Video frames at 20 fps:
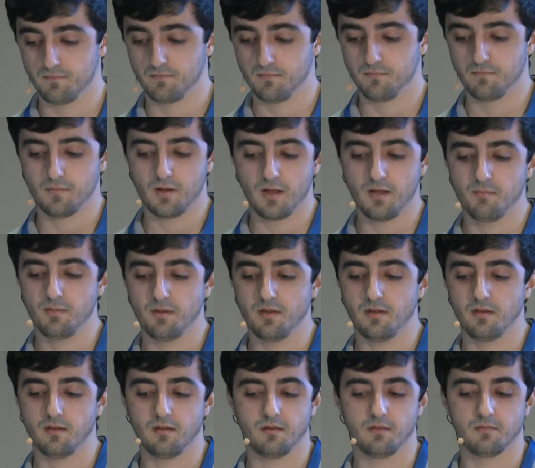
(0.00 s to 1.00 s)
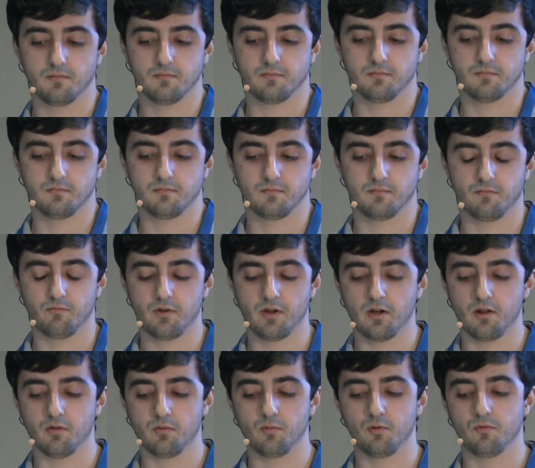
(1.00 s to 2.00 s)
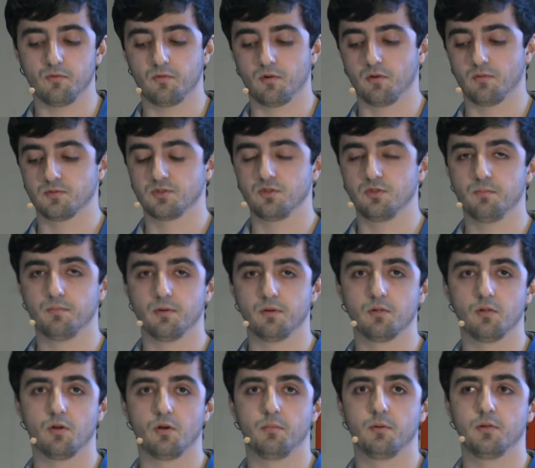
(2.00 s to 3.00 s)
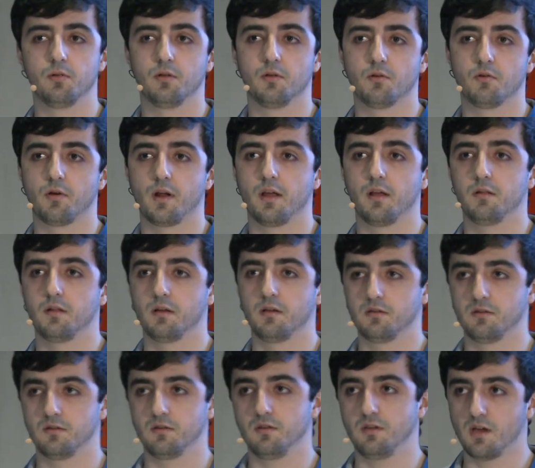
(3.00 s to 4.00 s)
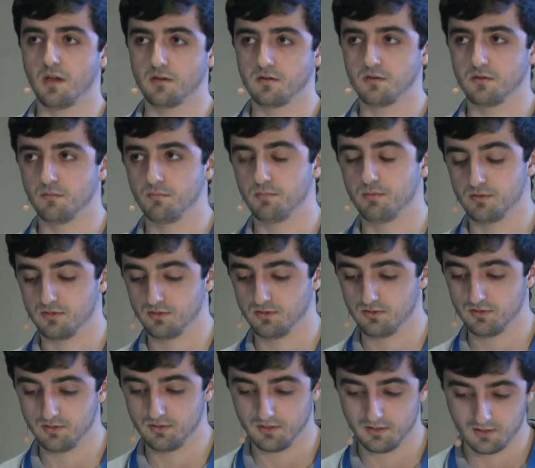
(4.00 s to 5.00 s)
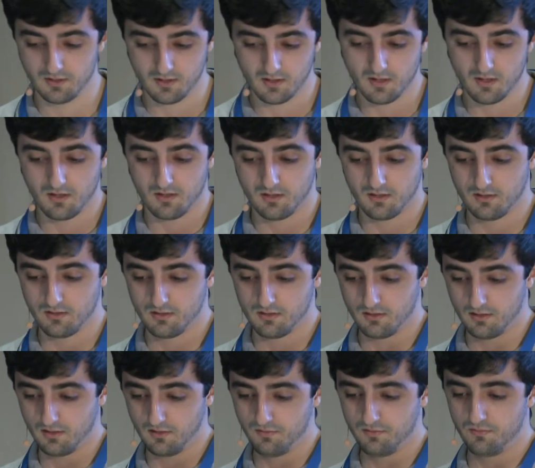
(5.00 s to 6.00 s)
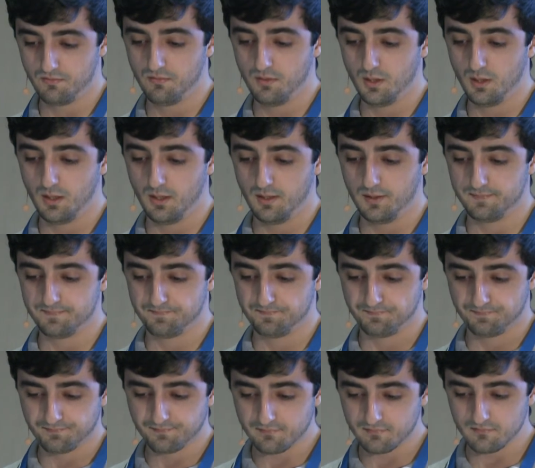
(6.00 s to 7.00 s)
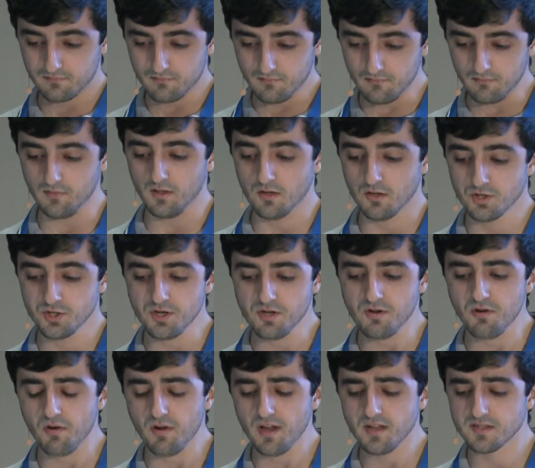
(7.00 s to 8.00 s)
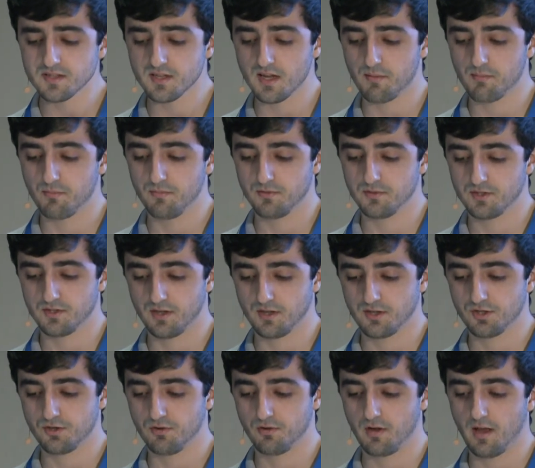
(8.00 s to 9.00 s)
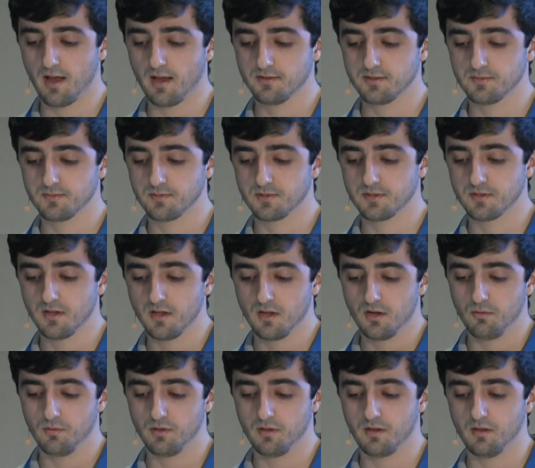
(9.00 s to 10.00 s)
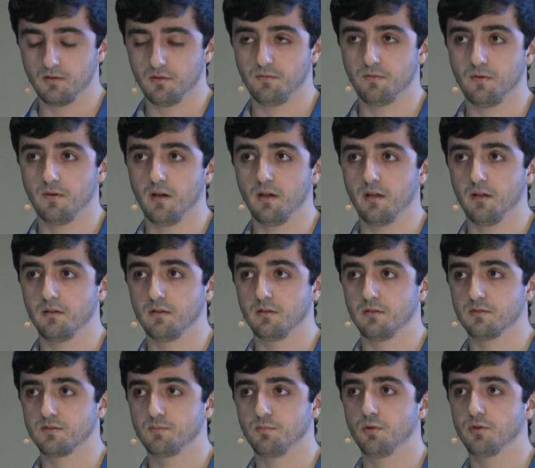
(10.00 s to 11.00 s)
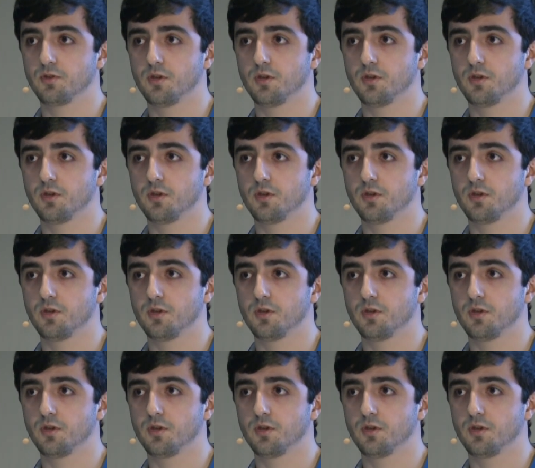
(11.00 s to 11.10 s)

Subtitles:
Maybe variable from super global array like get or post. If we generate such regexps, we can spot